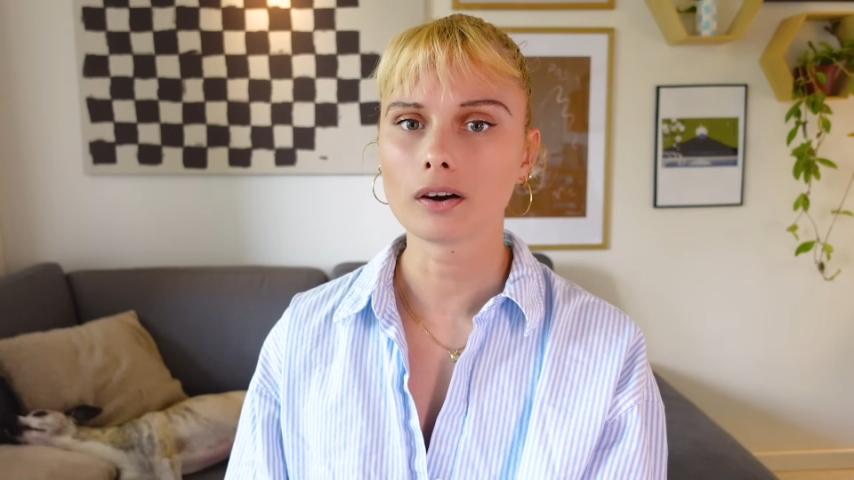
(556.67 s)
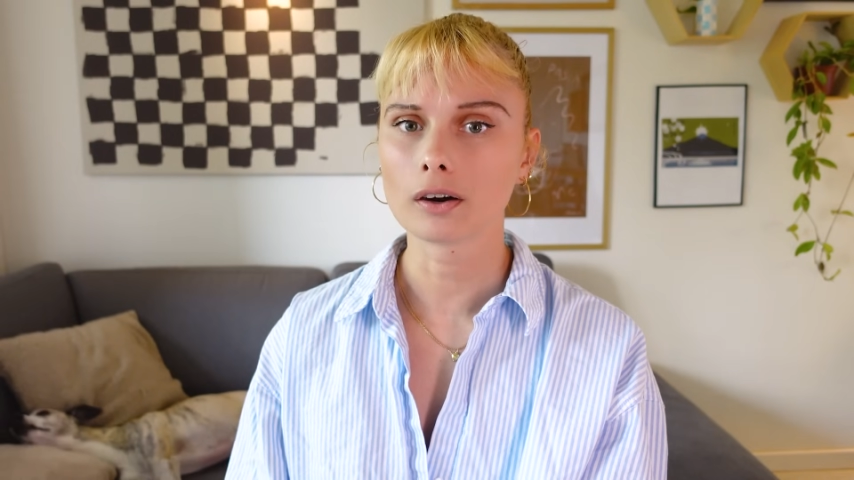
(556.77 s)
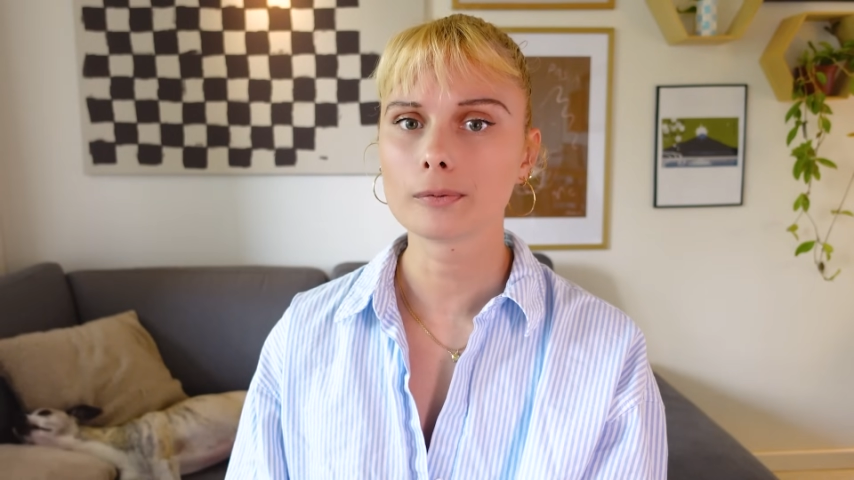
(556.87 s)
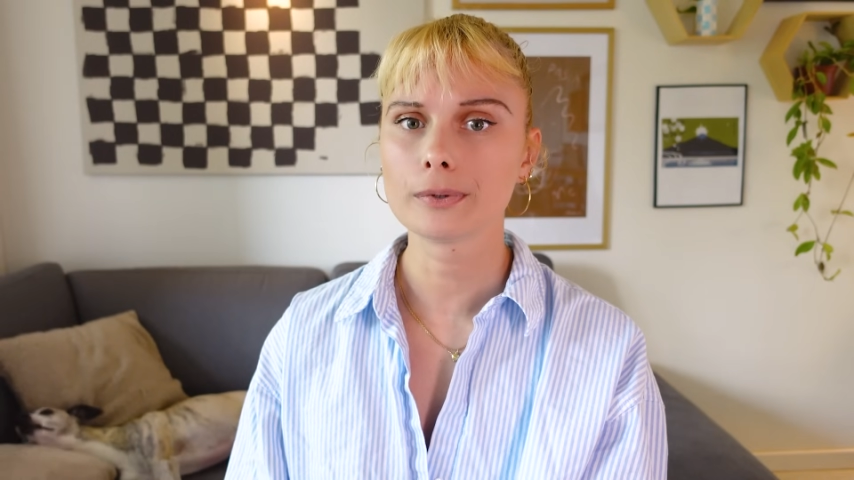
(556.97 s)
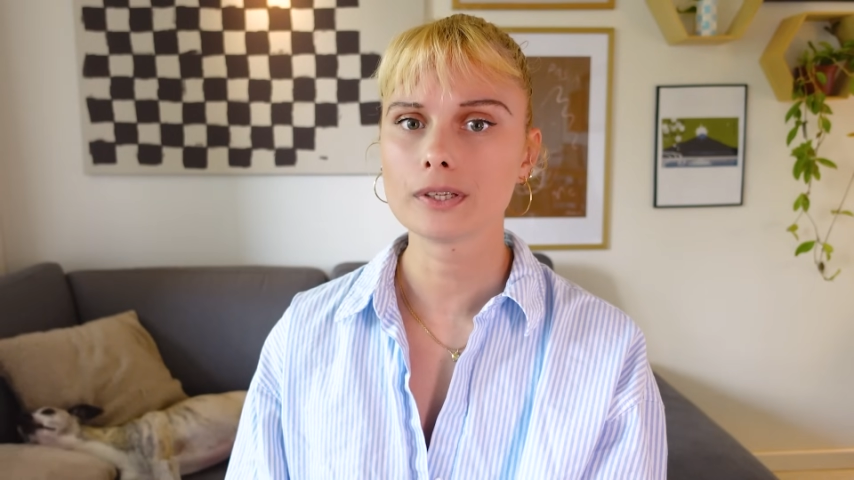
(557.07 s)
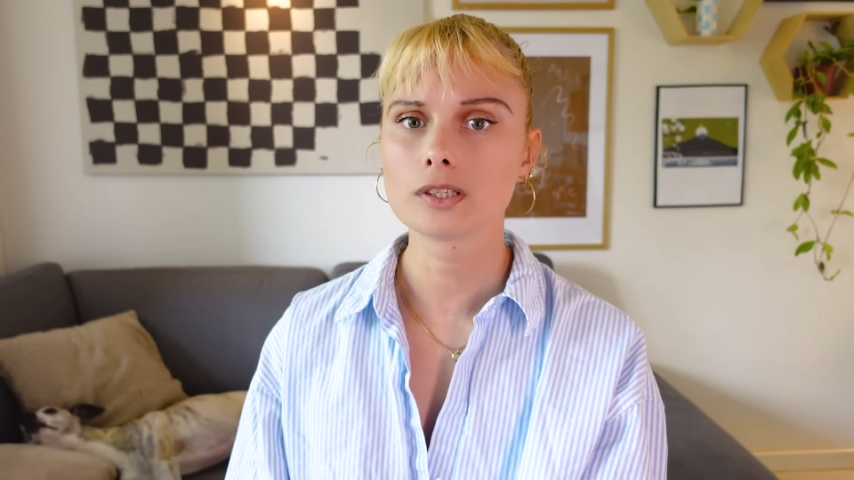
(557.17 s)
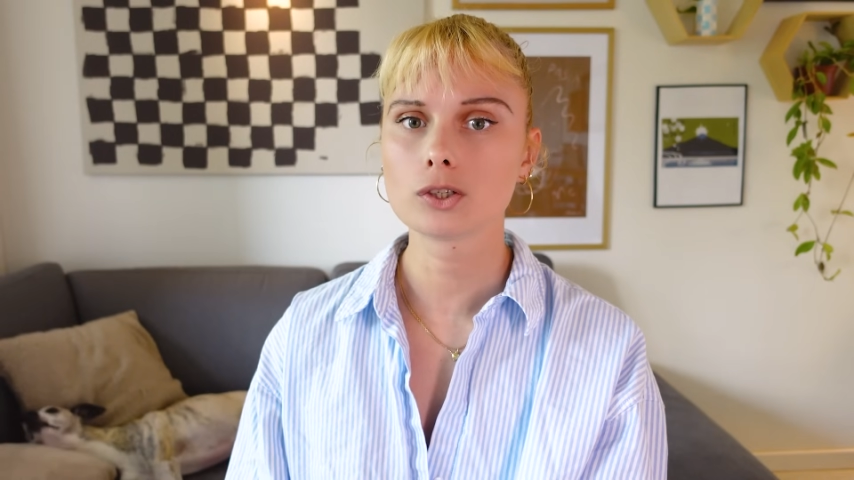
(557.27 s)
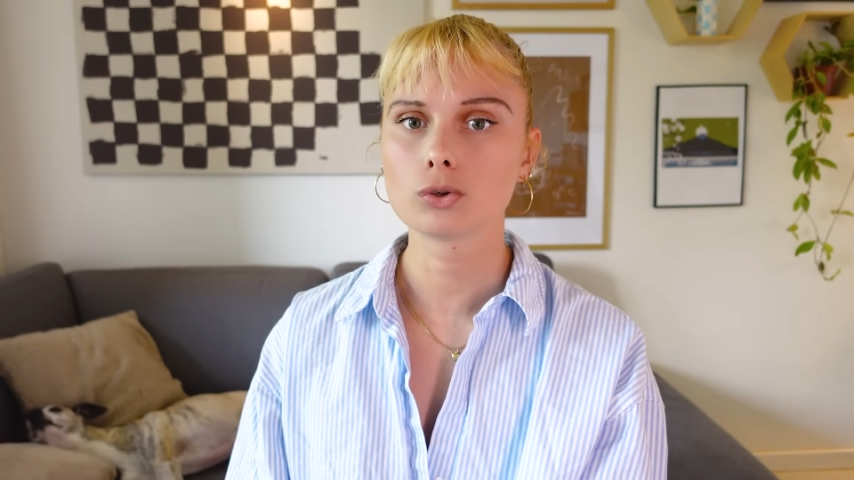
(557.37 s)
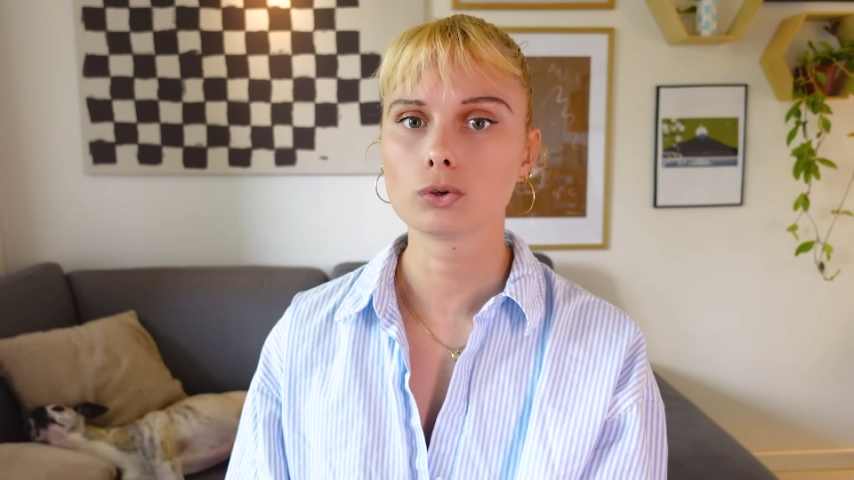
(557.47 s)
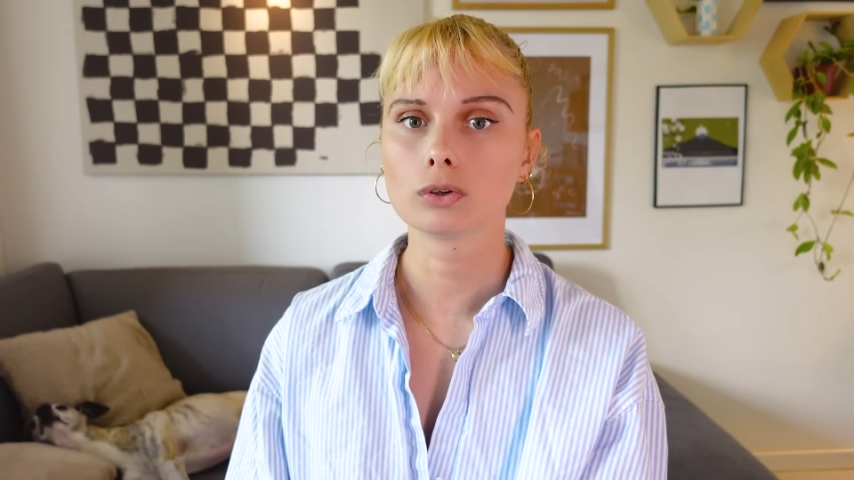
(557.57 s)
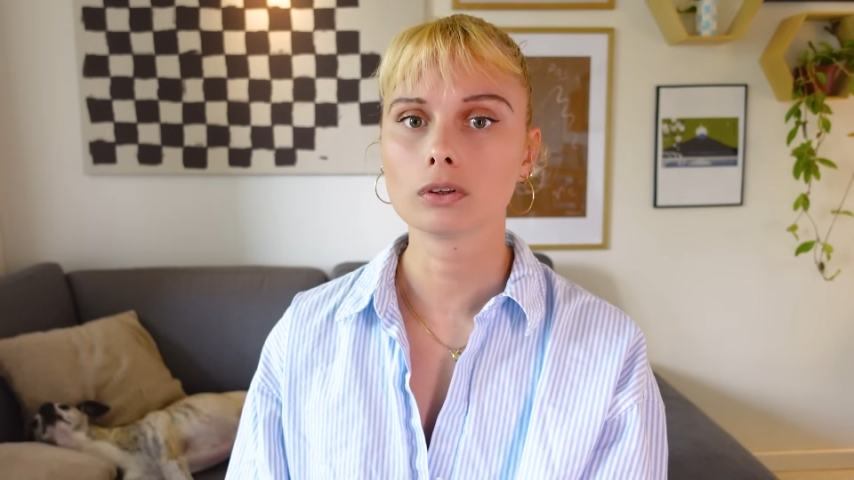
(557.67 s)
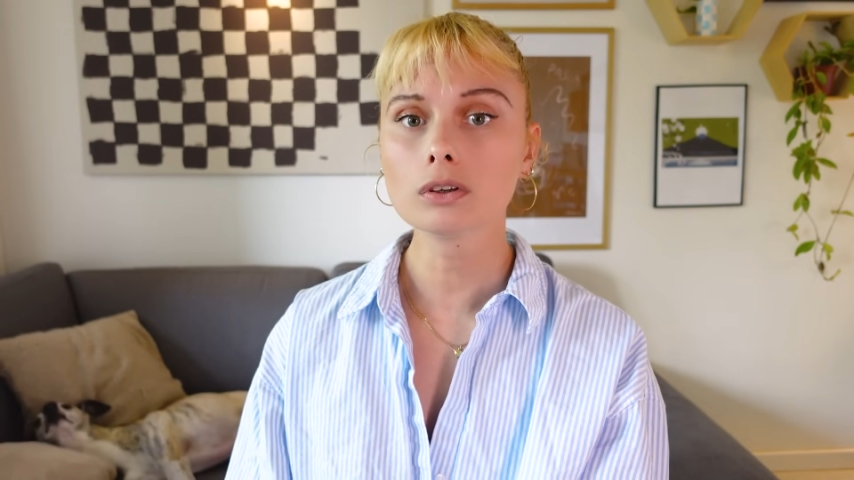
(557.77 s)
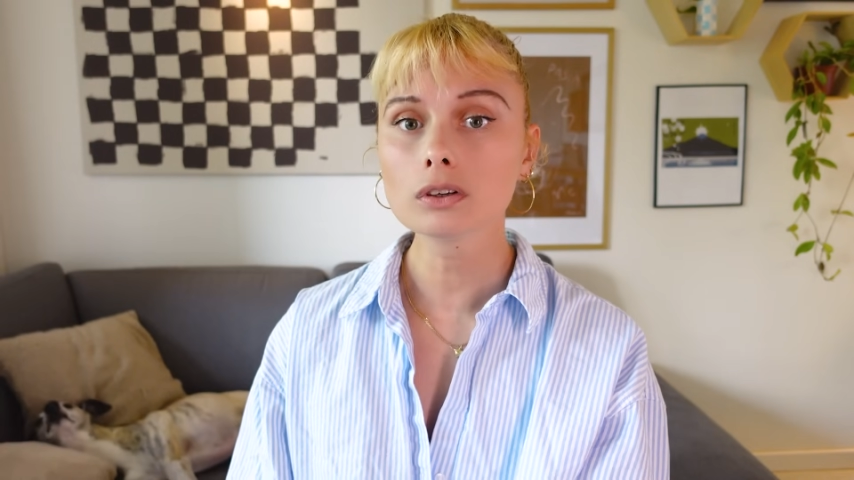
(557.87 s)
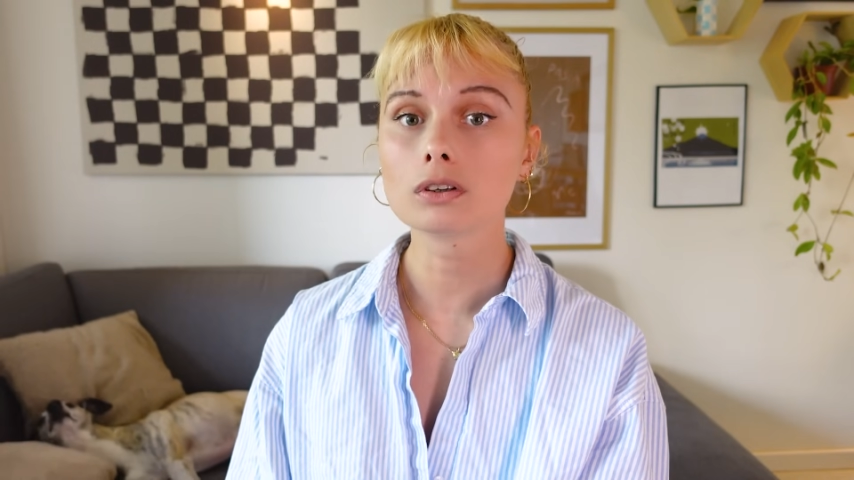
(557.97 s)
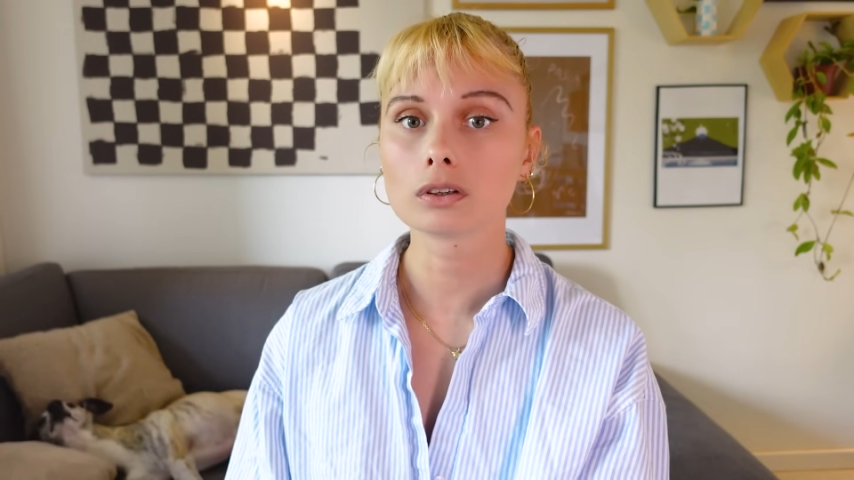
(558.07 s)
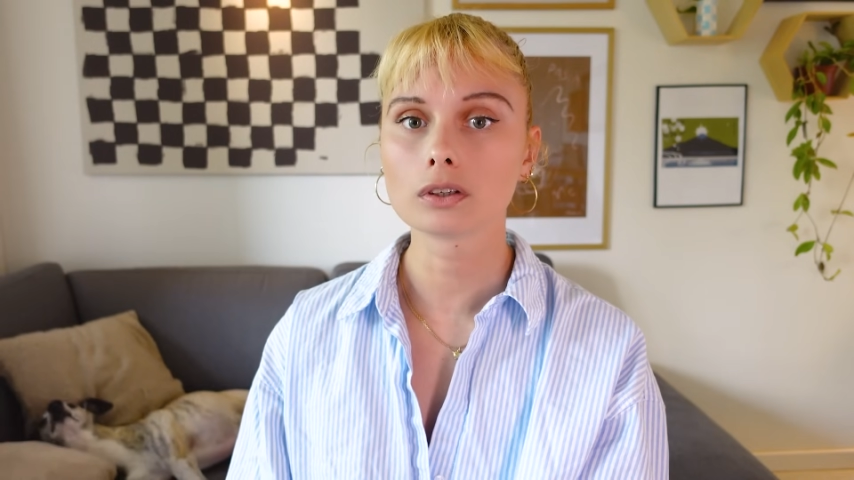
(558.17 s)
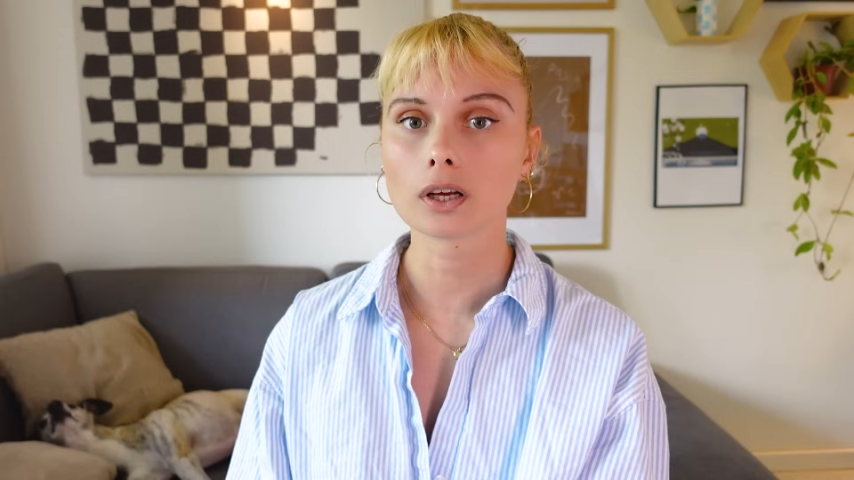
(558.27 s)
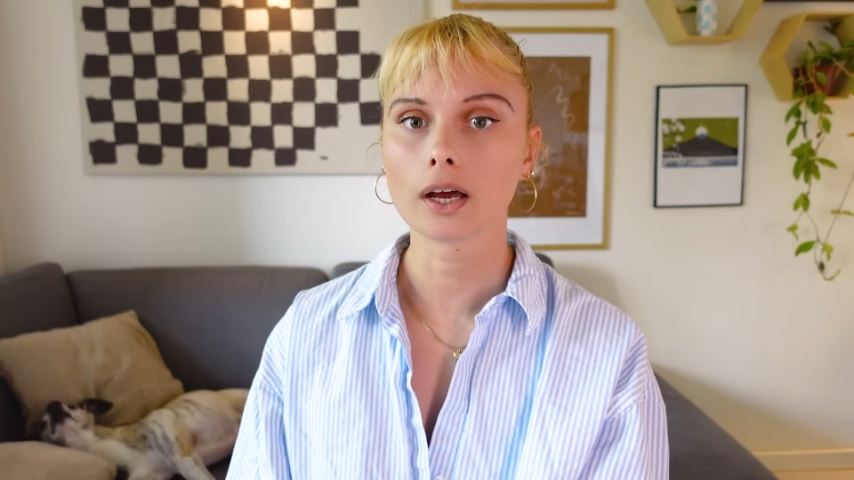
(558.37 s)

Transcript: art piece to look good